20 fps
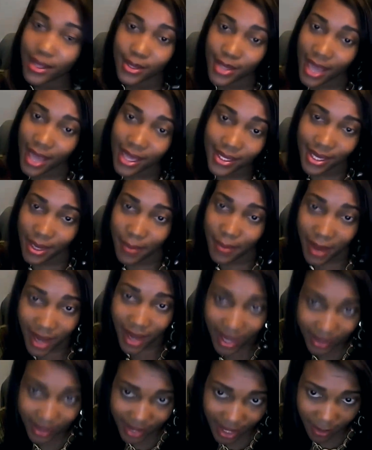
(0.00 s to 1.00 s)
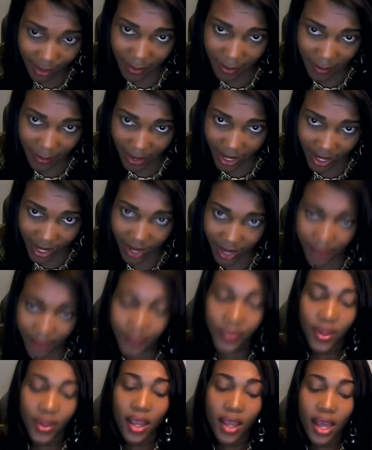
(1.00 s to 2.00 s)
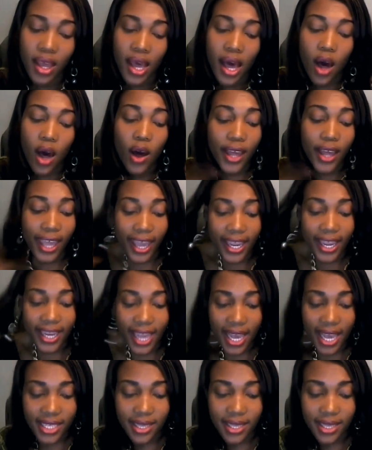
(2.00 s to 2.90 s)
I tell my mind, okay, yes,